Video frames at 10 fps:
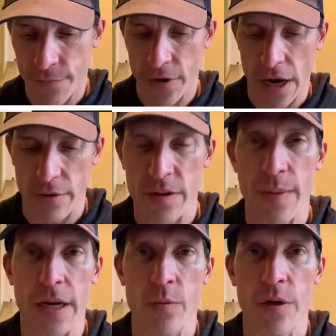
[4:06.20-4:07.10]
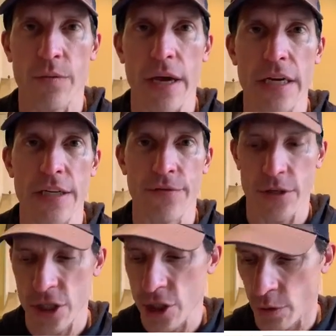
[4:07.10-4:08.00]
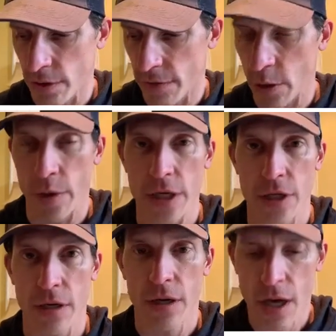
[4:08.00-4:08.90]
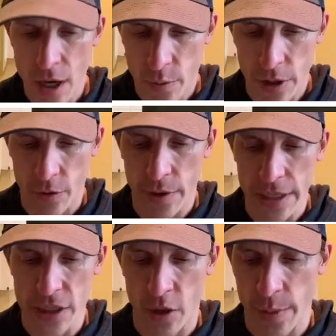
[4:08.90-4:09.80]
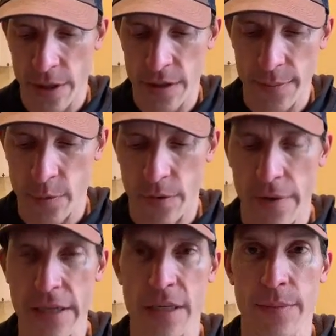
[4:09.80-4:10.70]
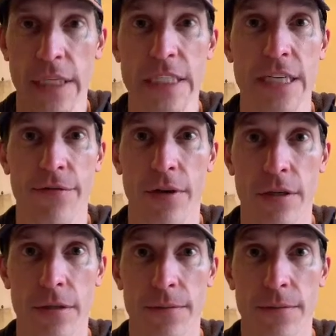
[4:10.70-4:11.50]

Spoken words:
for arithmetic, we write a different sort of equation. We don't write slope-intercept, we write something different.